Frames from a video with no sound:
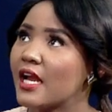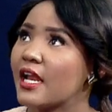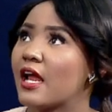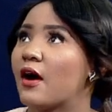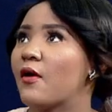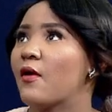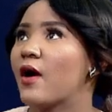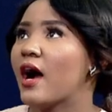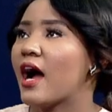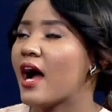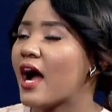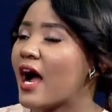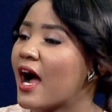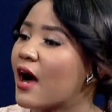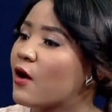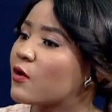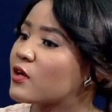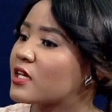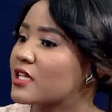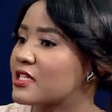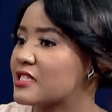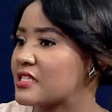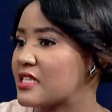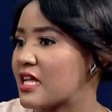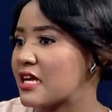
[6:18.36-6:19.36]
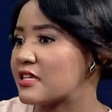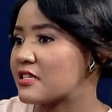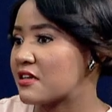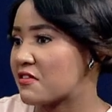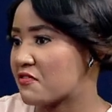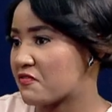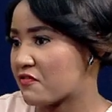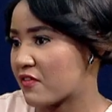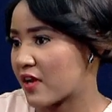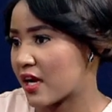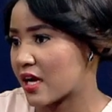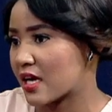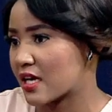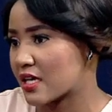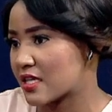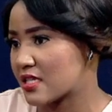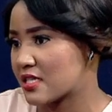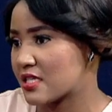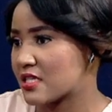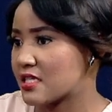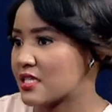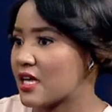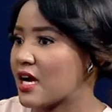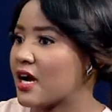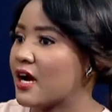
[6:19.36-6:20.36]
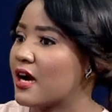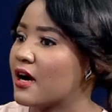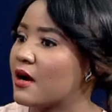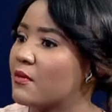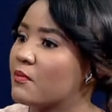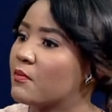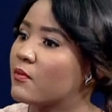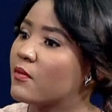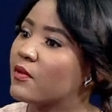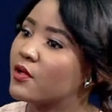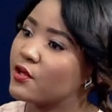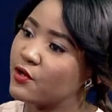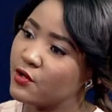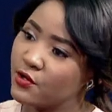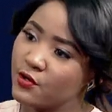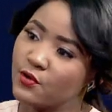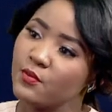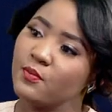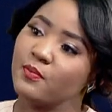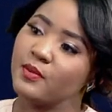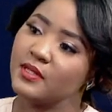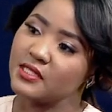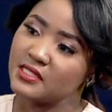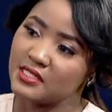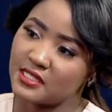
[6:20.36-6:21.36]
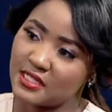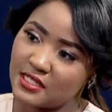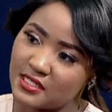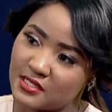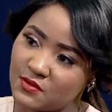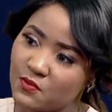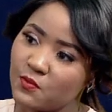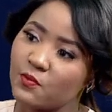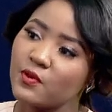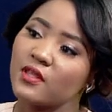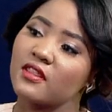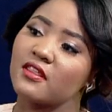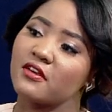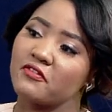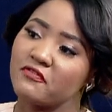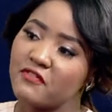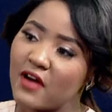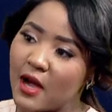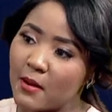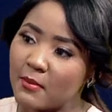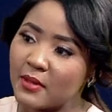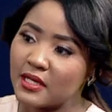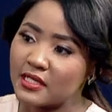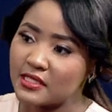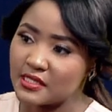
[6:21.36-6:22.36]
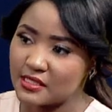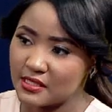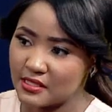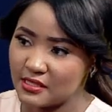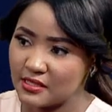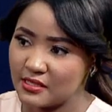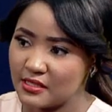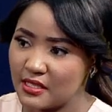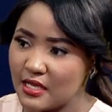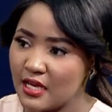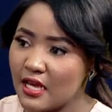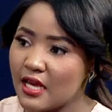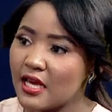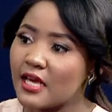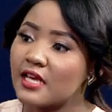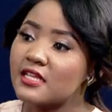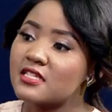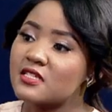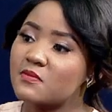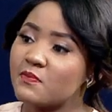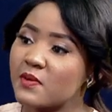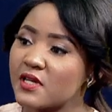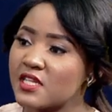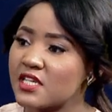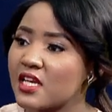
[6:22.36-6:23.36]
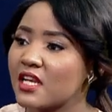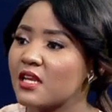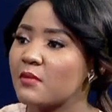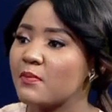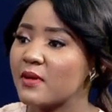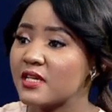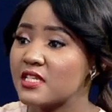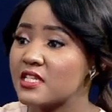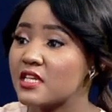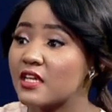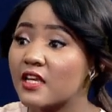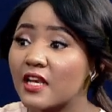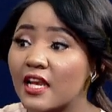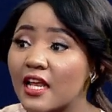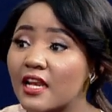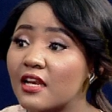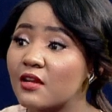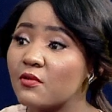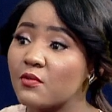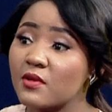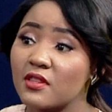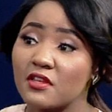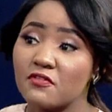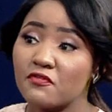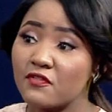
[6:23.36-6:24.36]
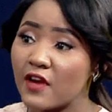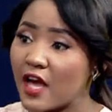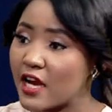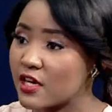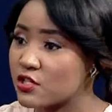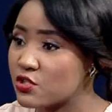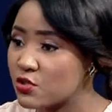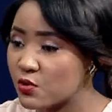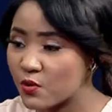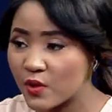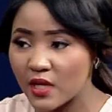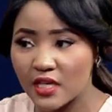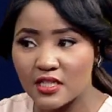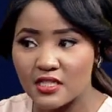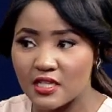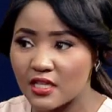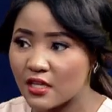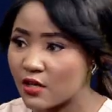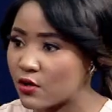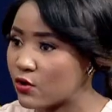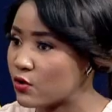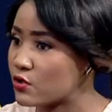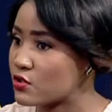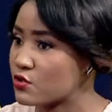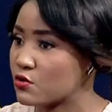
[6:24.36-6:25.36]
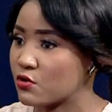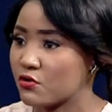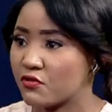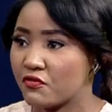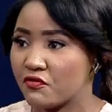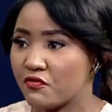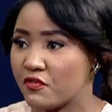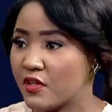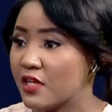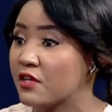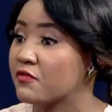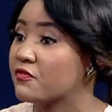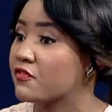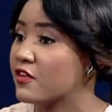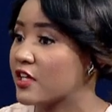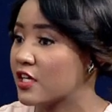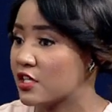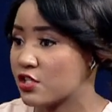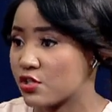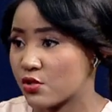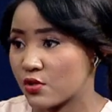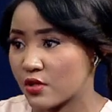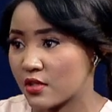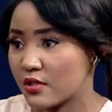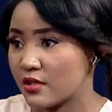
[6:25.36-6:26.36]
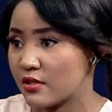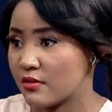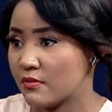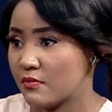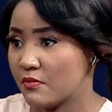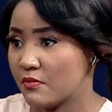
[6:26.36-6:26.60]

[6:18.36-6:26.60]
now how does that affect um, your business with the farmers especially particularly with the fluctuating cost of inflation